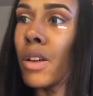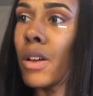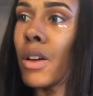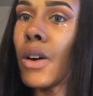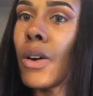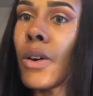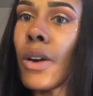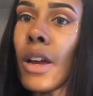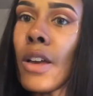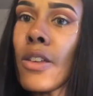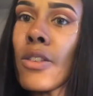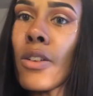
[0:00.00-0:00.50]

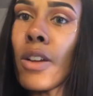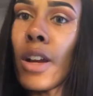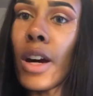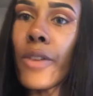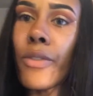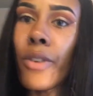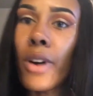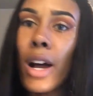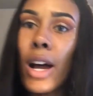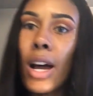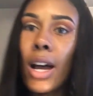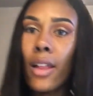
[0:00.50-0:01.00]
Okay, so now
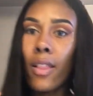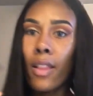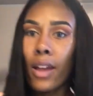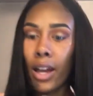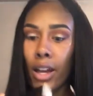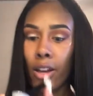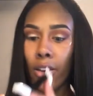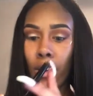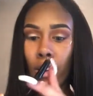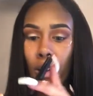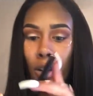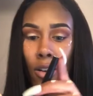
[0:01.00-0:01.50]
for
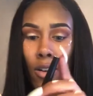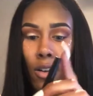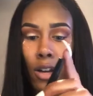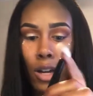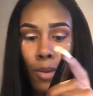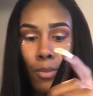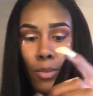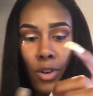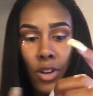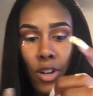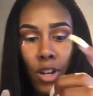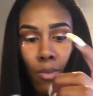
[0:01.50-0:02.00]
eyeliner,
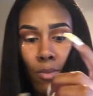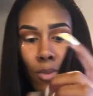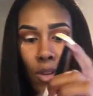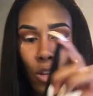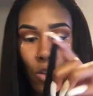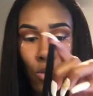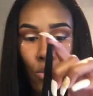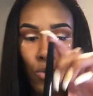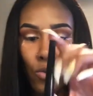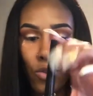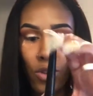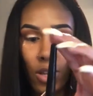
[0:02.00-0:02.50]
I'm gonna be
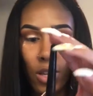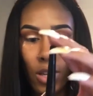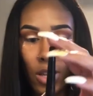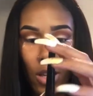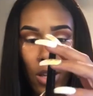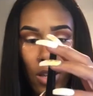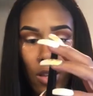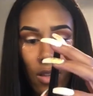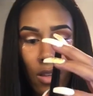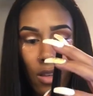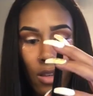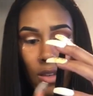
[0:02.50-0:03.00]

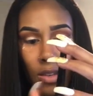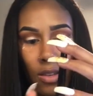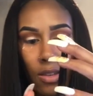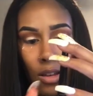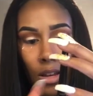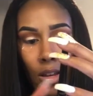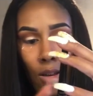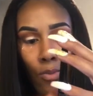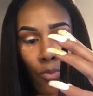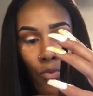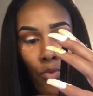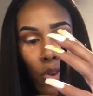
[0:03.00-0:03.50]
using this
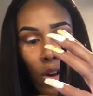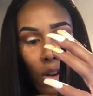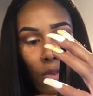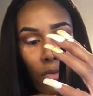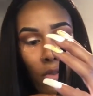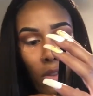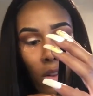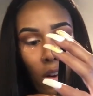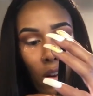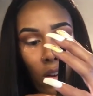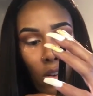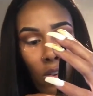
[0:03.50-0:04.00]

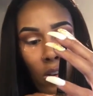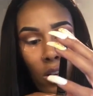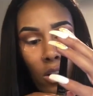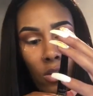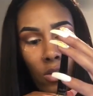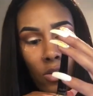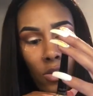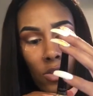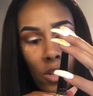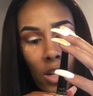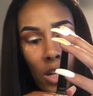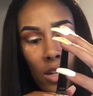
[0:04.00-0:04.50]
Revlon
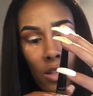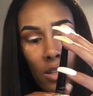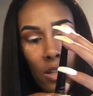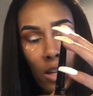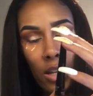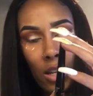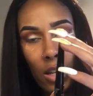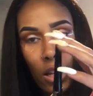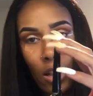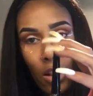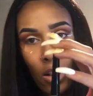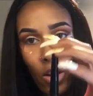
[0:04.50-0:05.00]
Color Stay
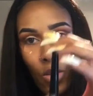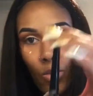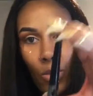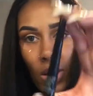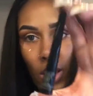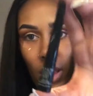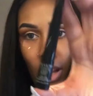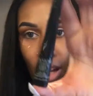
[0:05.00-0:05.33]
Skinny Liquid